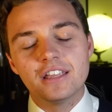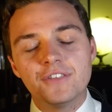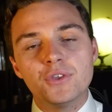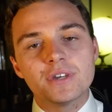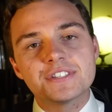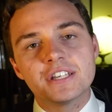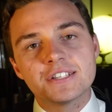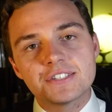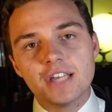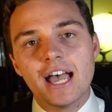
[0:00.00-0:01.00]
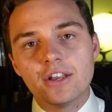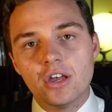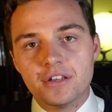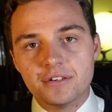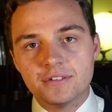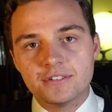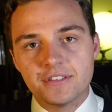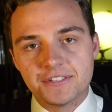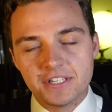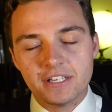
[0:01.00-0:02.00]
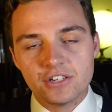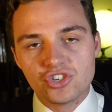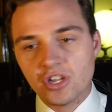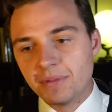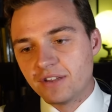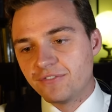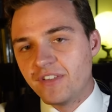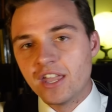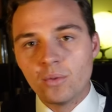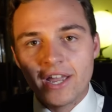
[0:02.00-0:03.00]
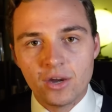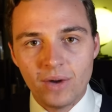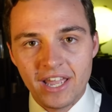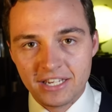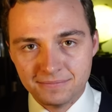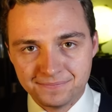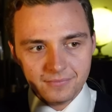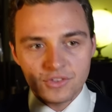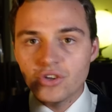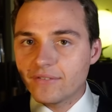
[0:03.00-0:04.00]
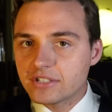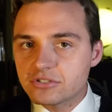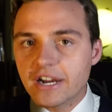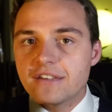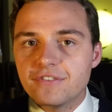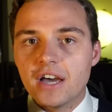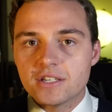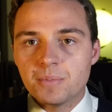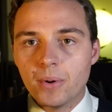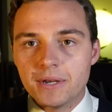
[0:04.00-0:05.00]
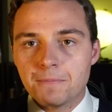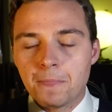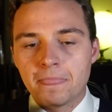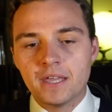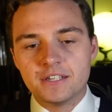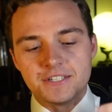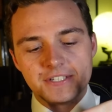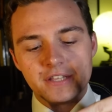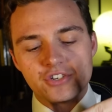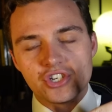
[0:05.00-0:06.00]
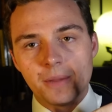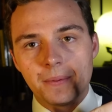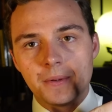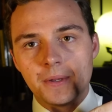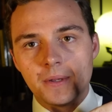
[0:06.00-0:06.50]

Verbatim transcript: If you are sitting side on to the sinking ship and a fair way away, you have a great vantage point to see the ship